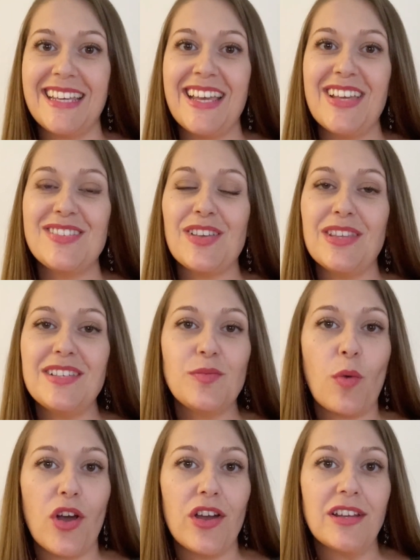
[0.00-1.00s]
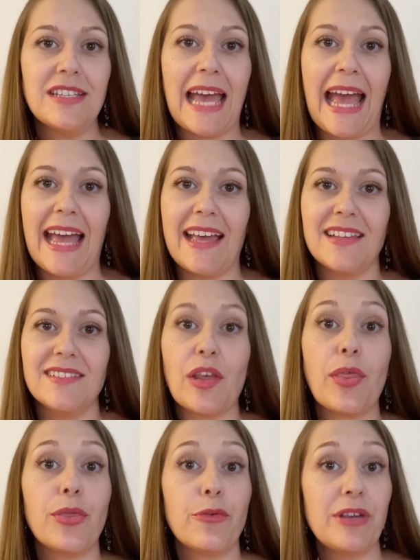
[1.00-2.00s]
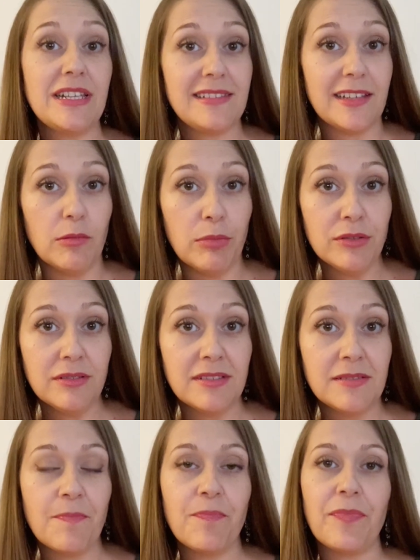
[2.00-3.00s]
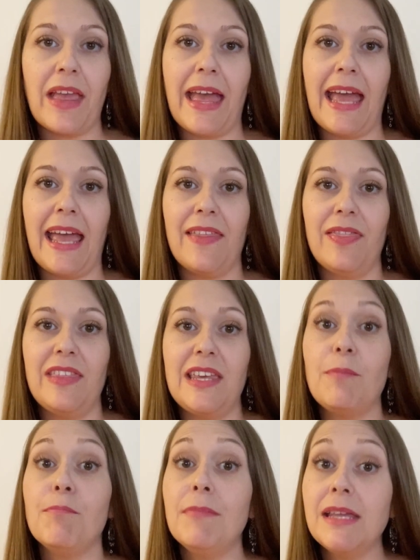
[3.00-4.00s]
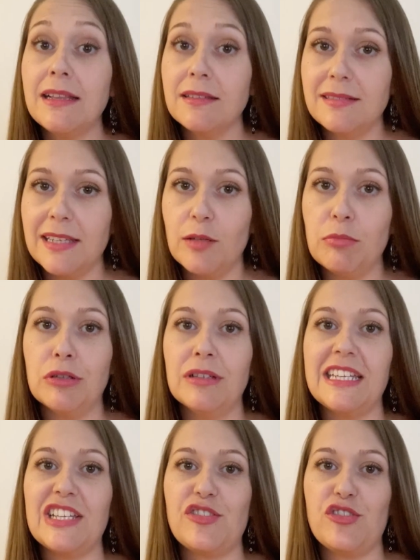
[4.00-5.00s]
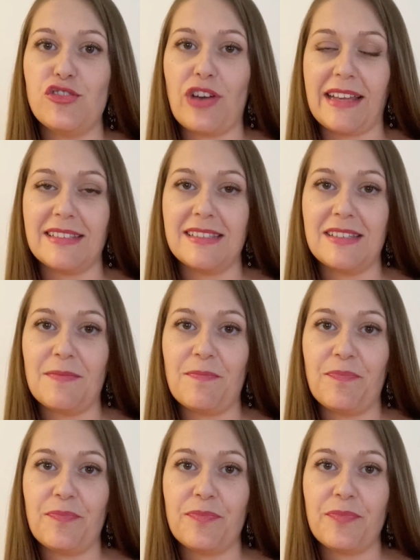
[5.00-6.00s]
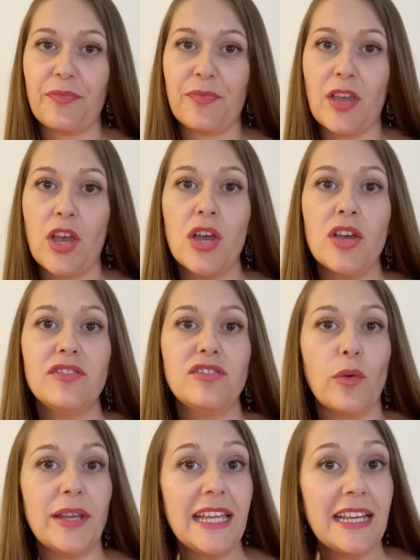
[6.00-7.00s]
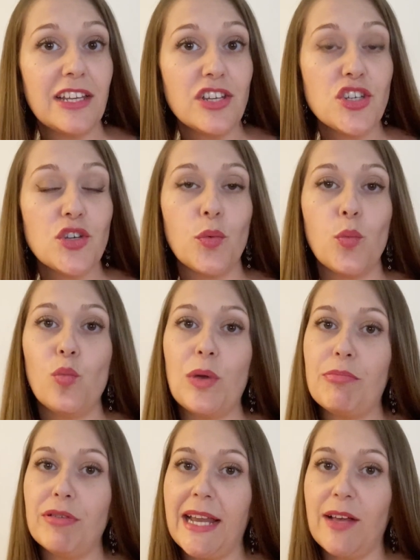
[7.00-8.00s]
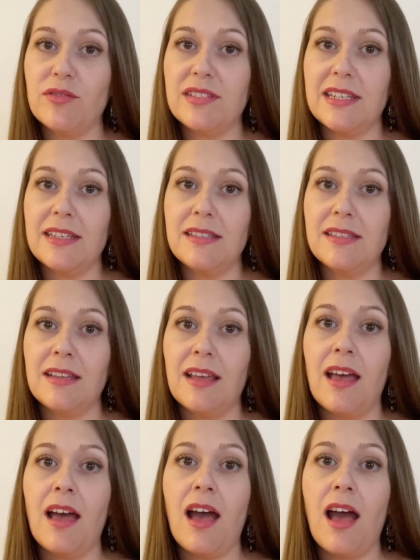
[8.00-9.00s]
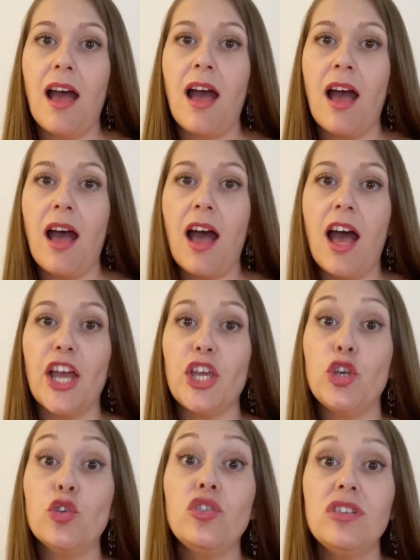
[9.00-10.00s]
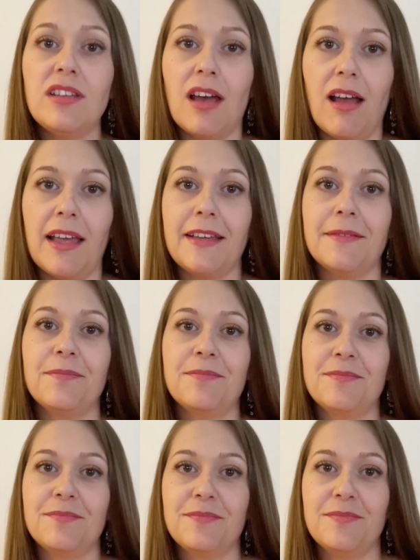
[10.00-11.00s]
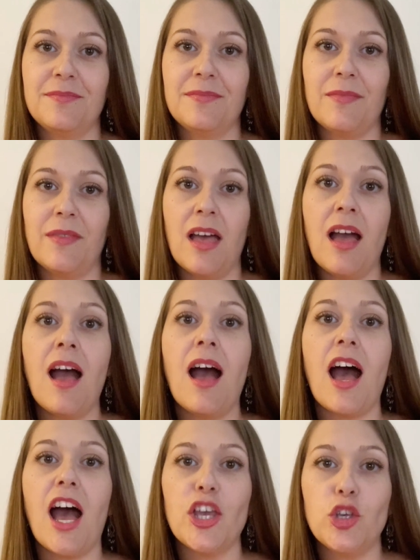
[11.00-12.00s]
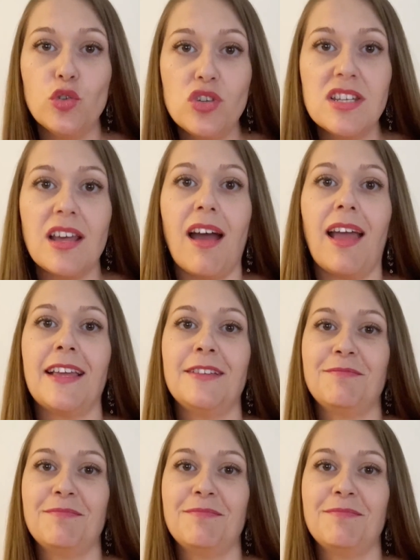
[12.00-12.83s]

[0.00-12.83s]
So this word has 3 syllables and the middle syllable is stressed. So in English we pronounce it Hyundai. Hyundai.